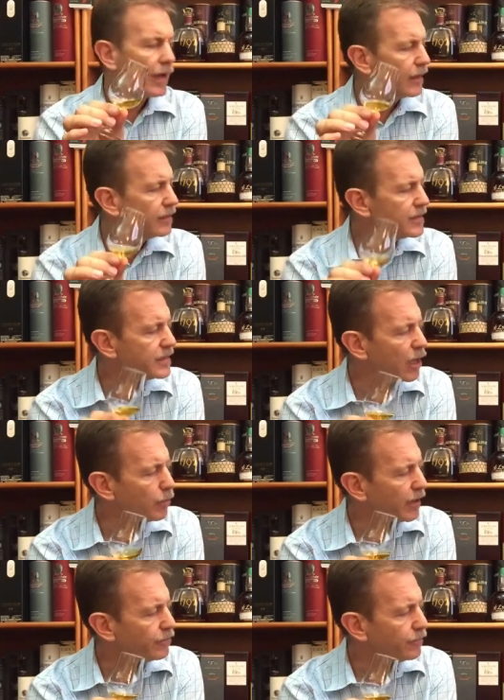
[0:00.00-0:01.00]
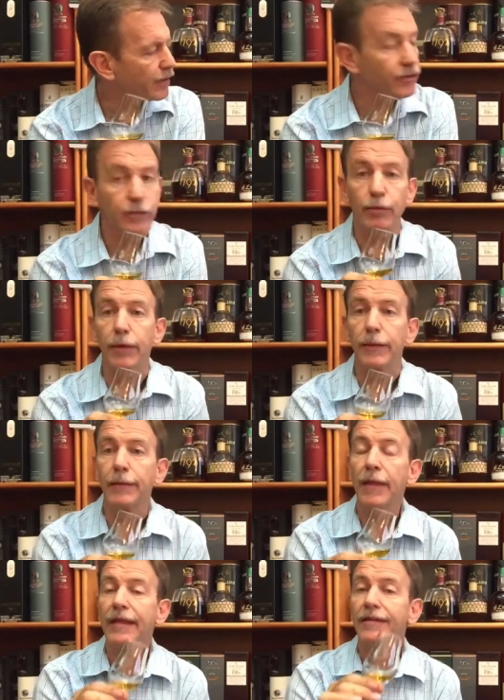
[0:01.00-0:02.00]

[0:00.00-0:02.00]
And this now my favorite bourbon.